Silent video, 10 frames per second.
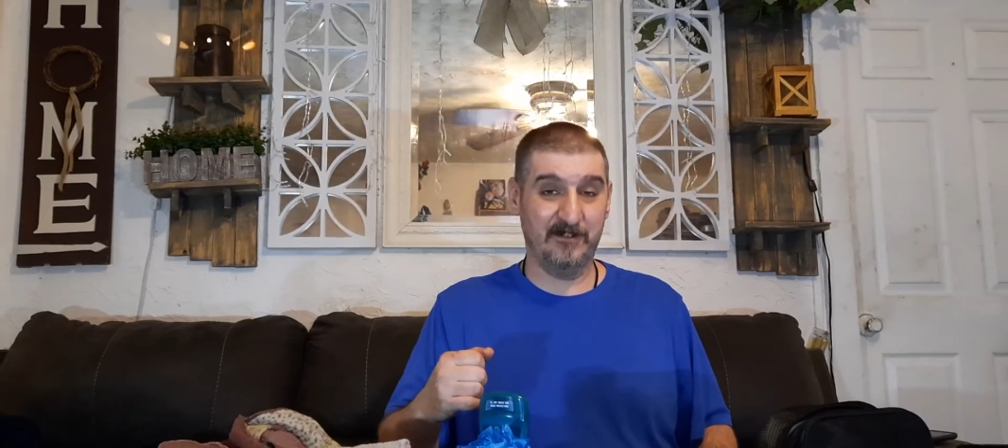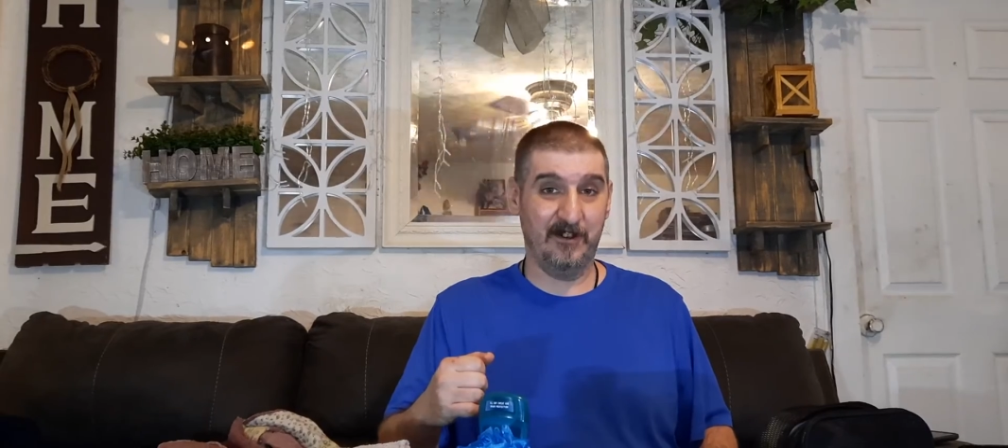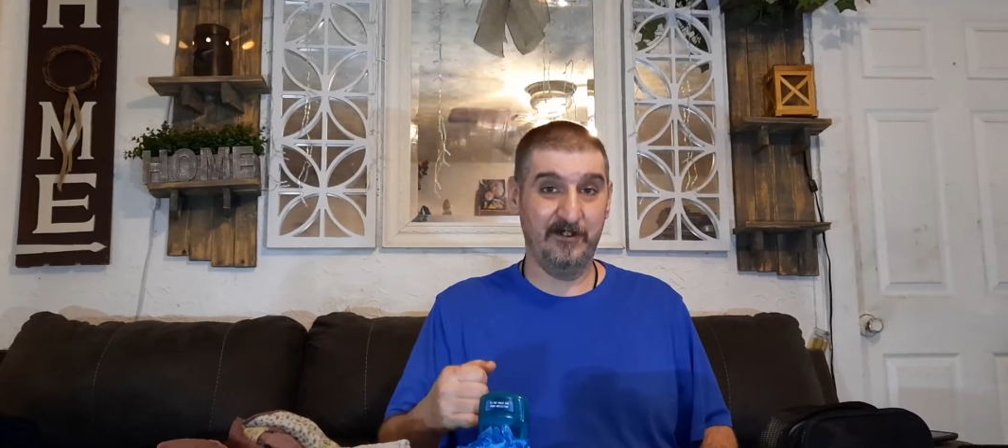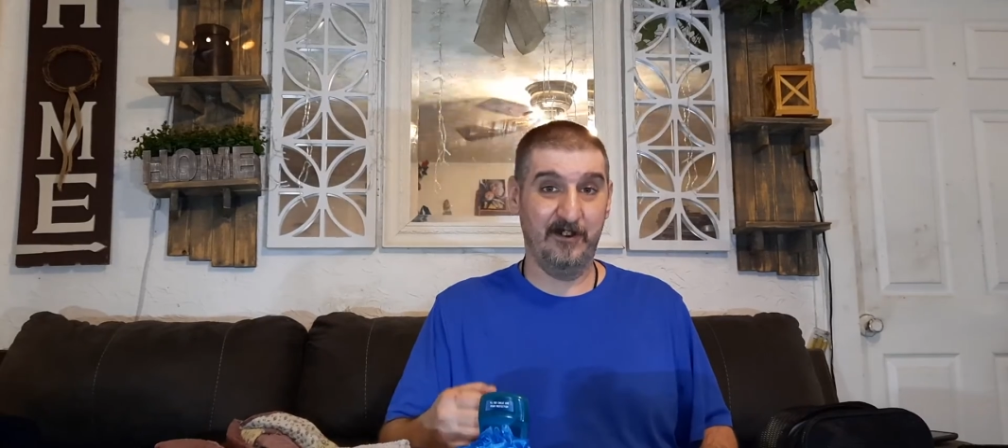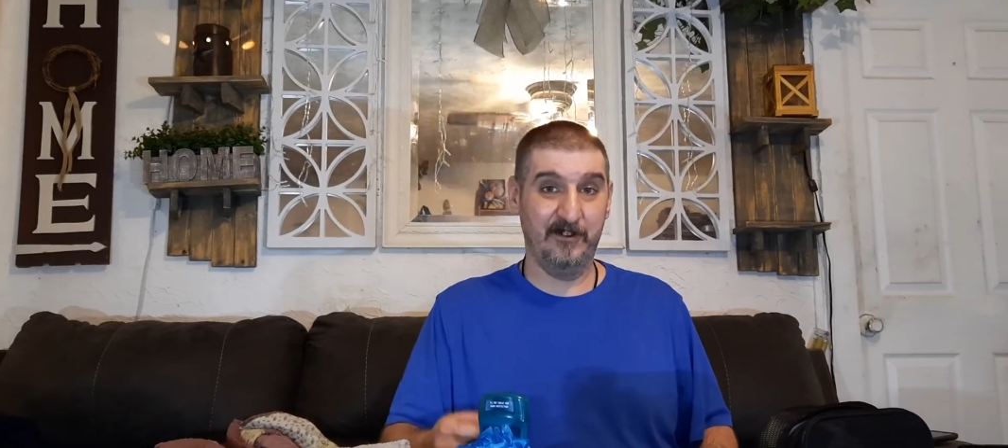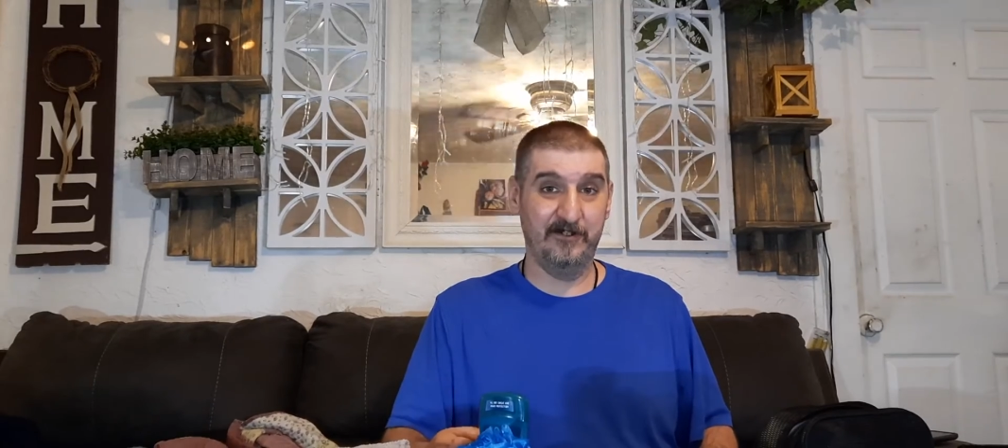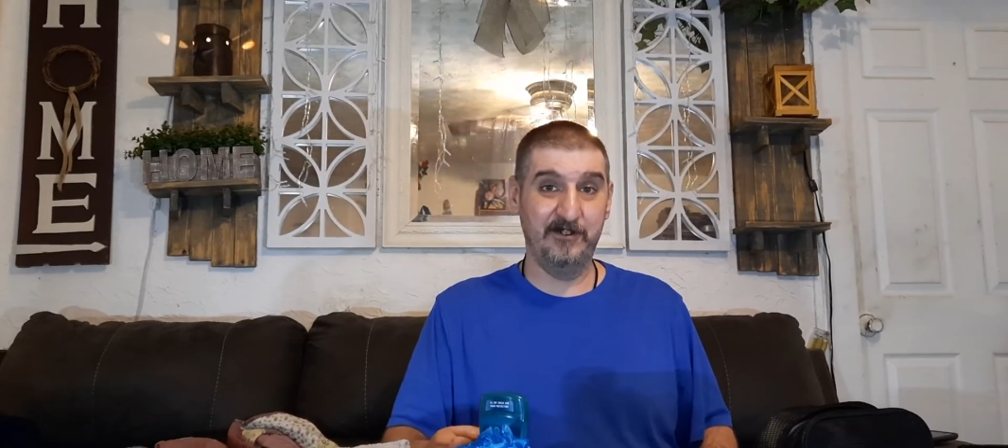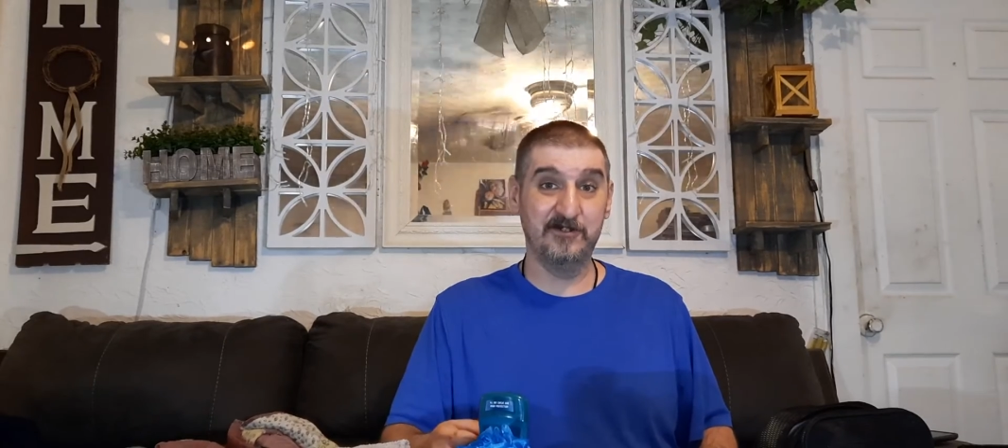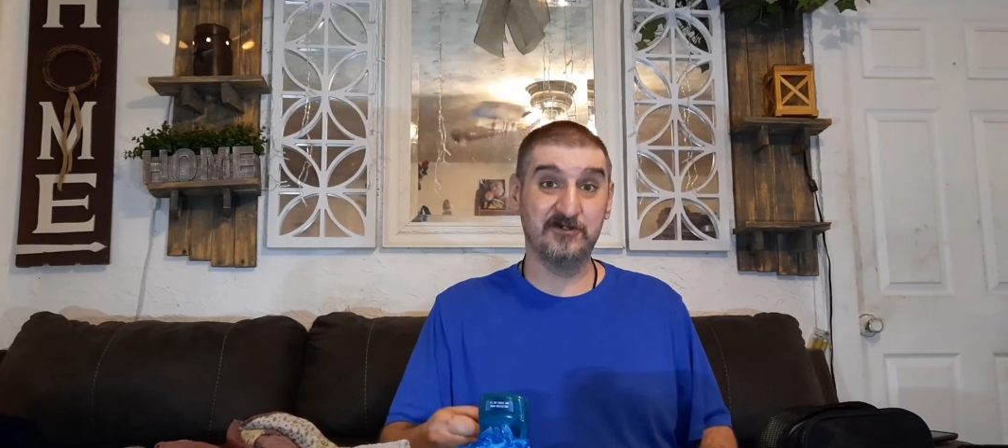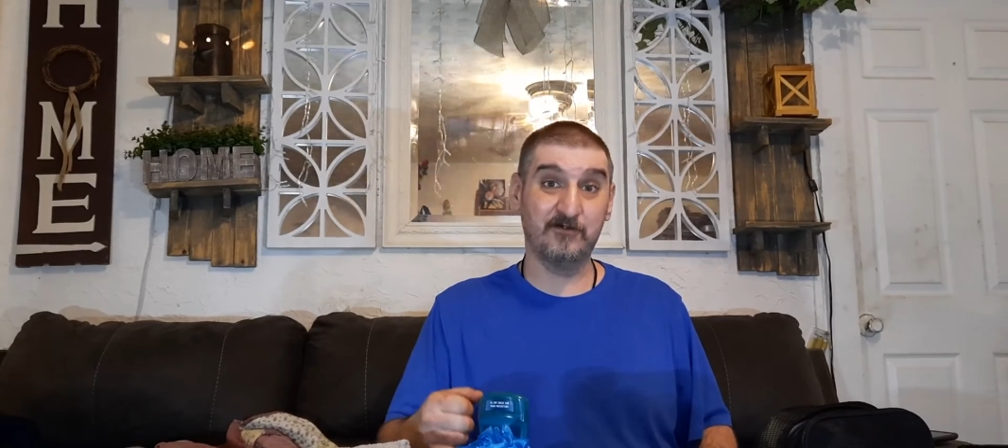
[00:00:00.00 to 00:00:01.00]

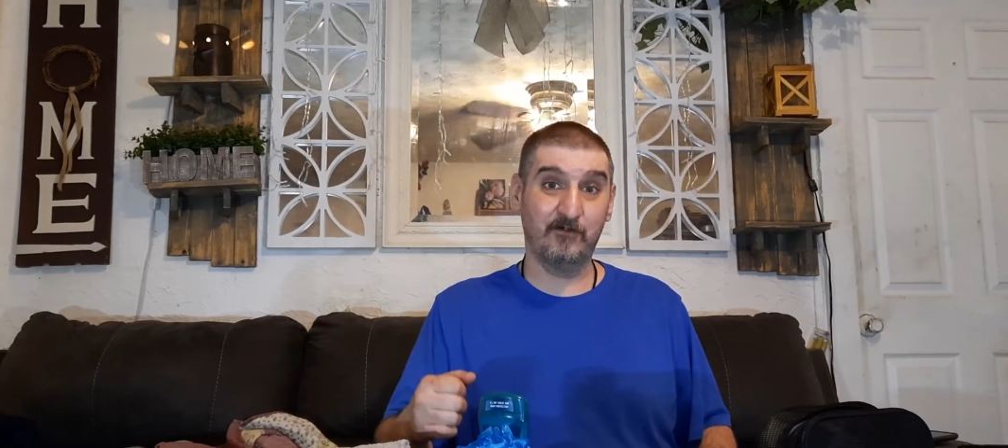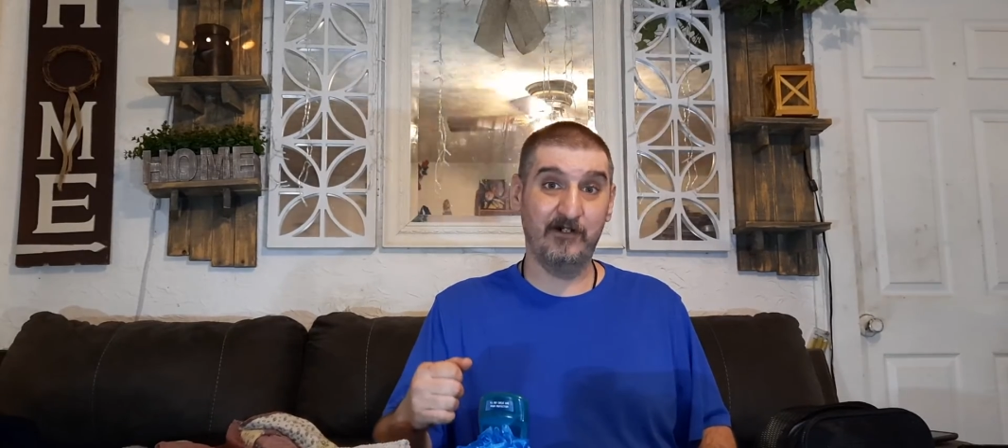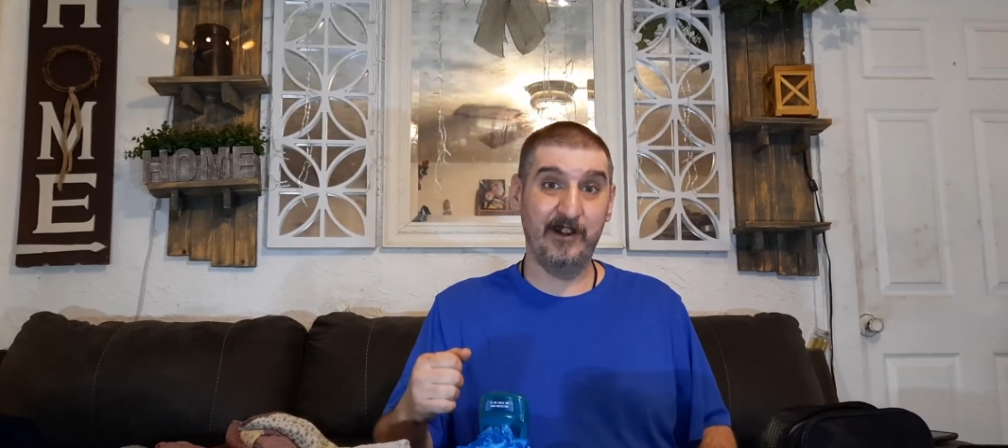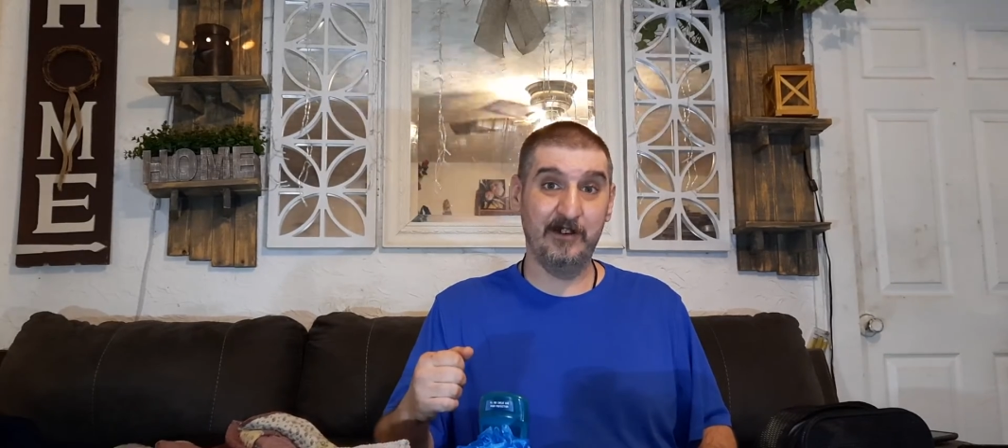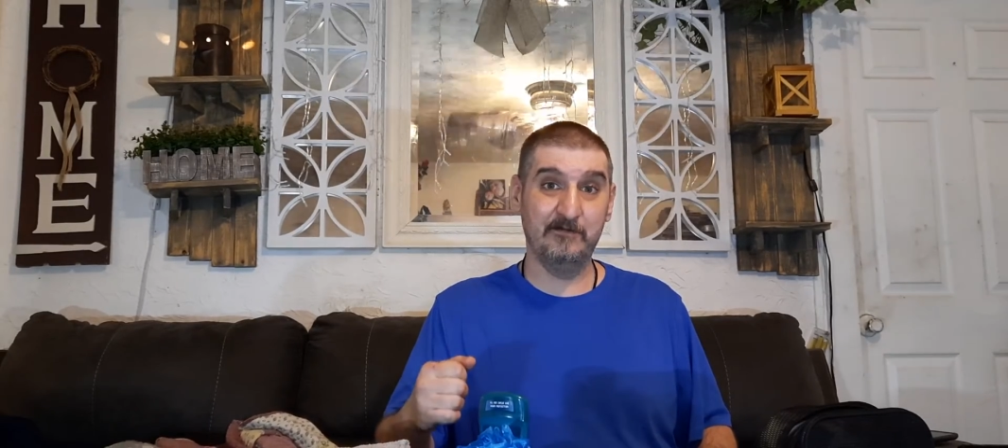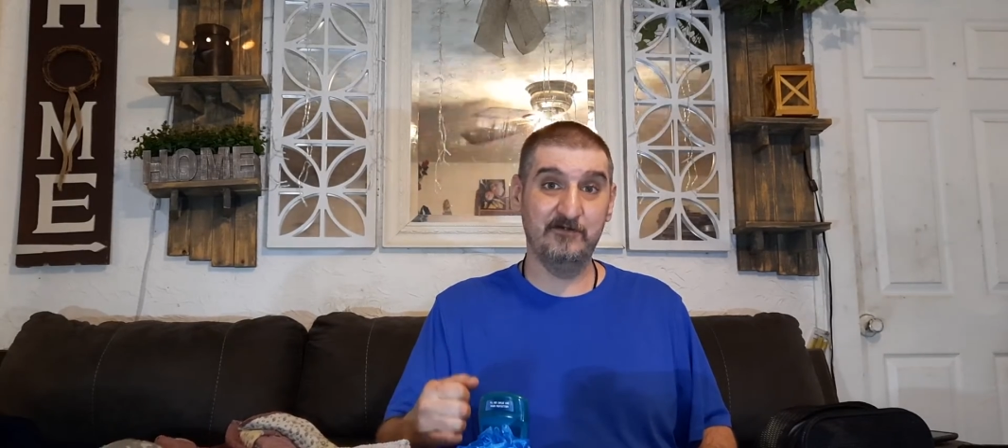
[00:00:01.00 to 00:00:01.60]
Instagram,